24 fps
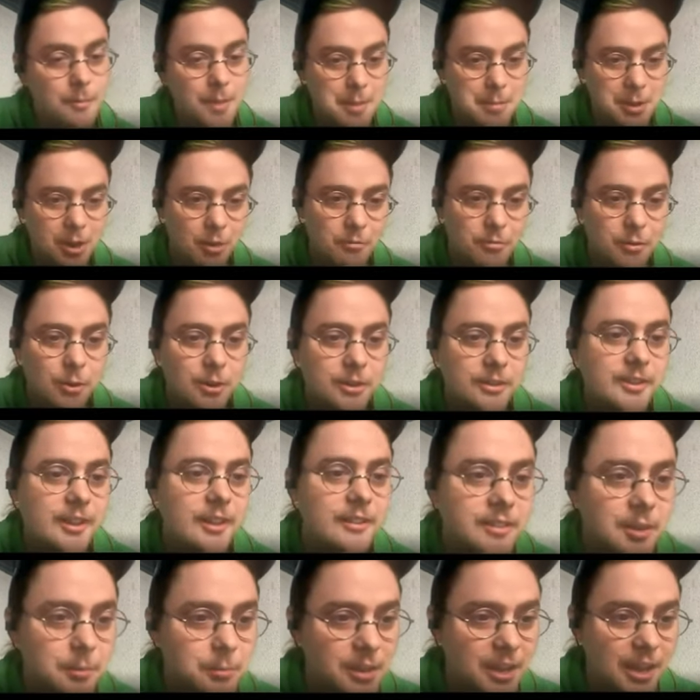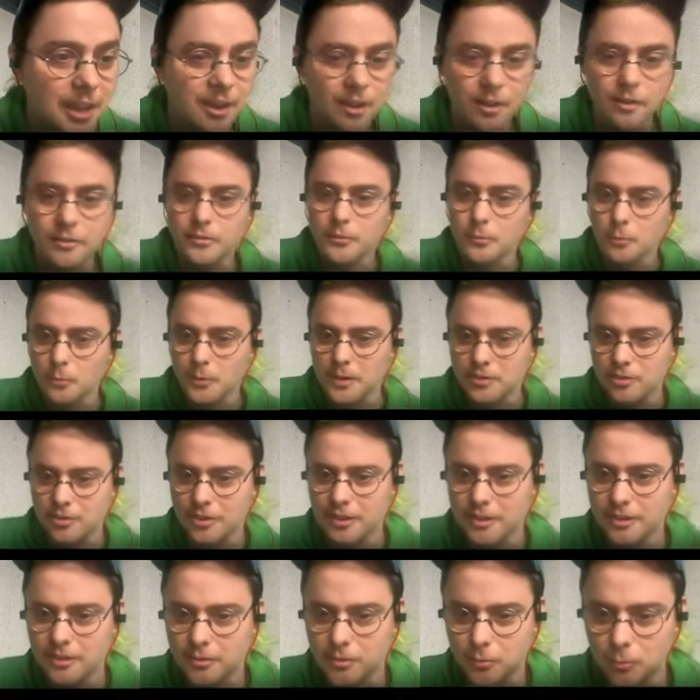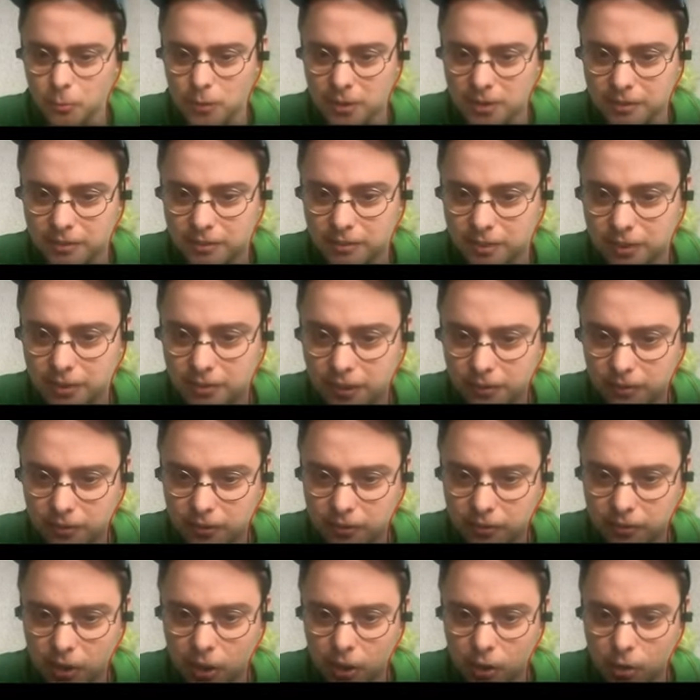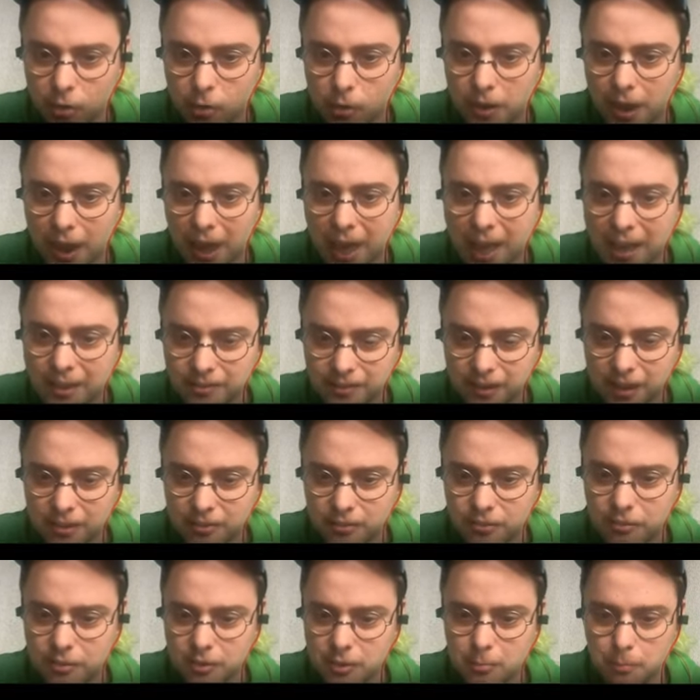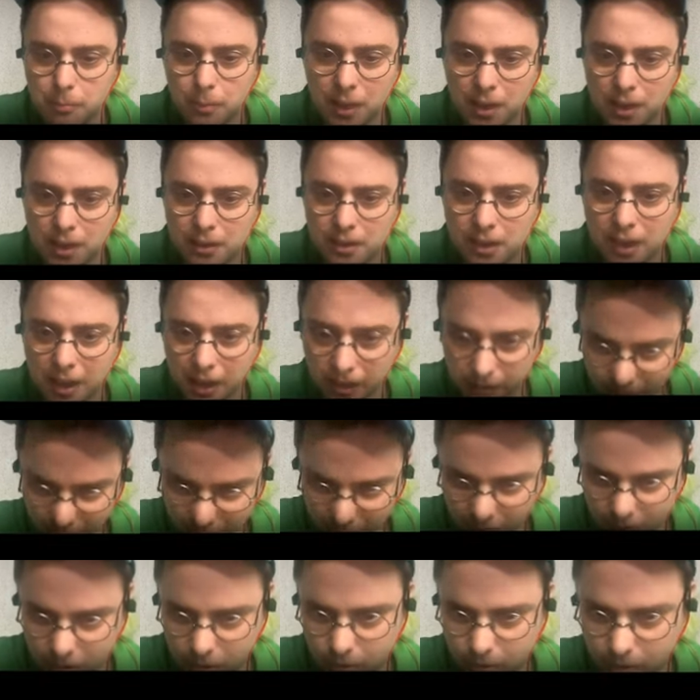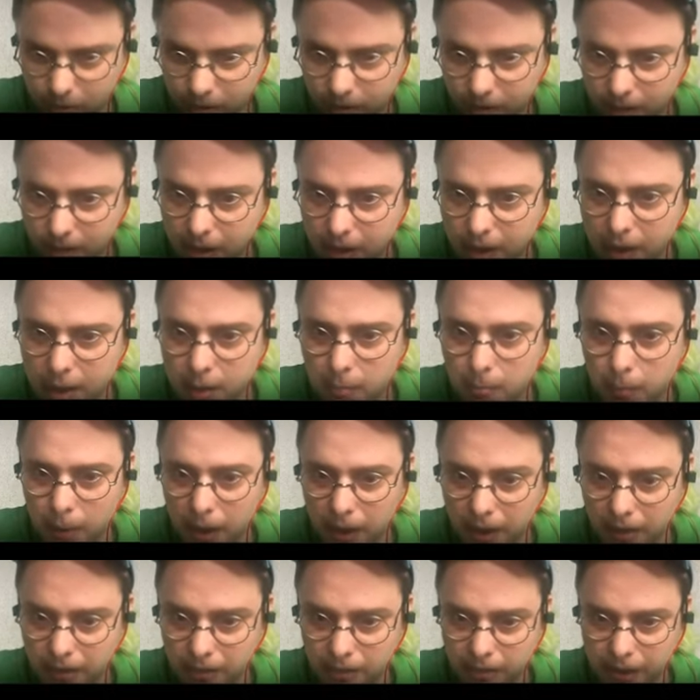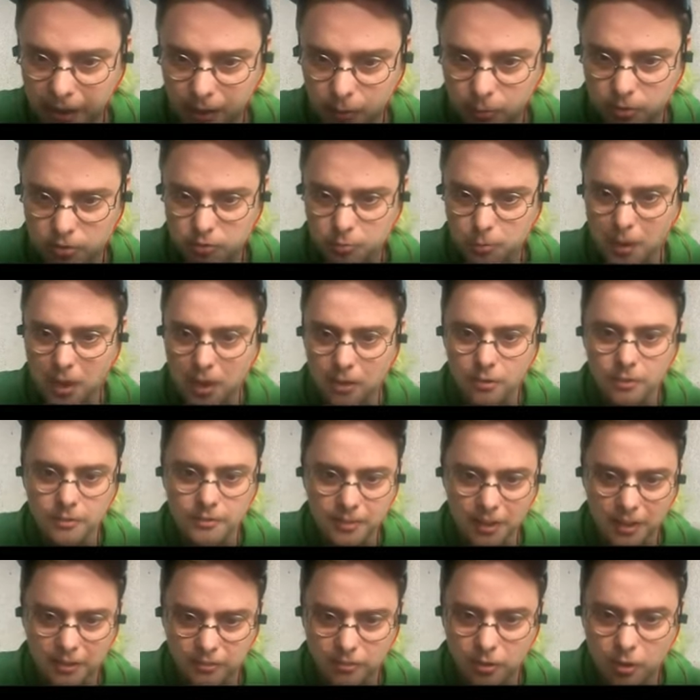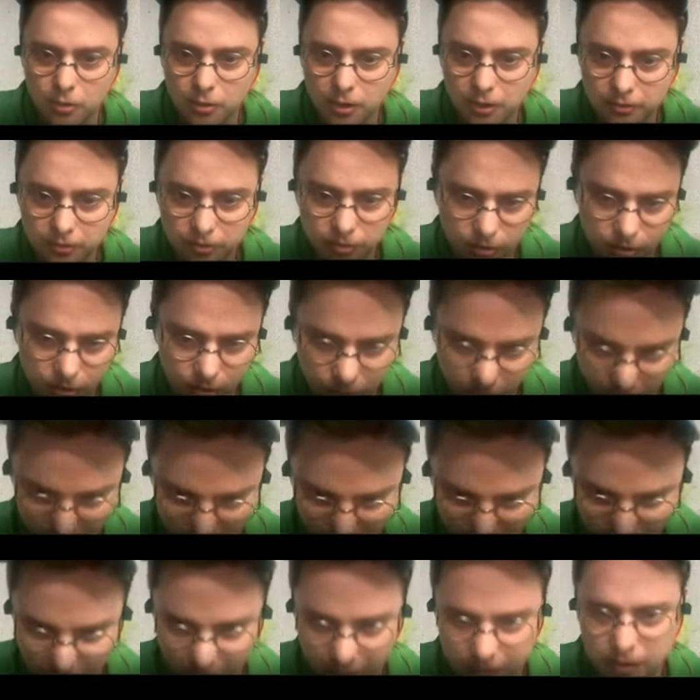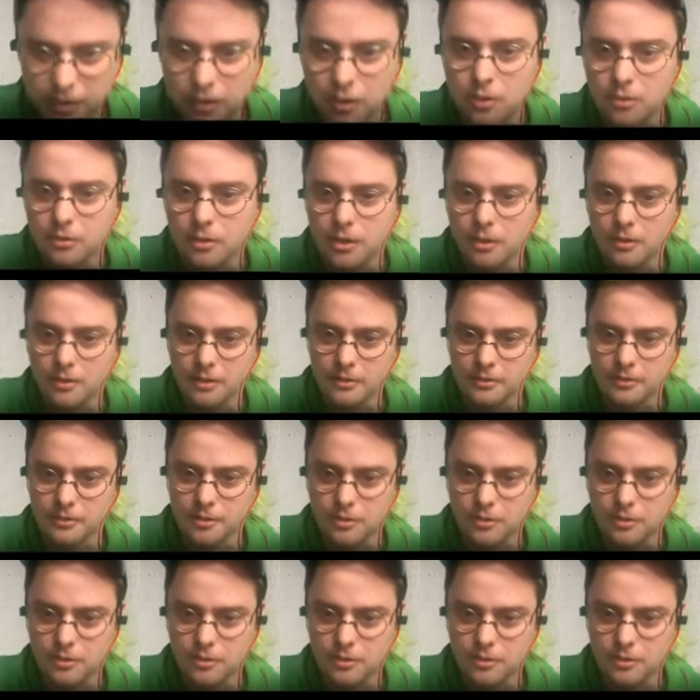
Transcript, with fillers: so maybe I'll focus on something else, which is we can see that this code has actually been executed by the language yeah. model, test code execution, checking out code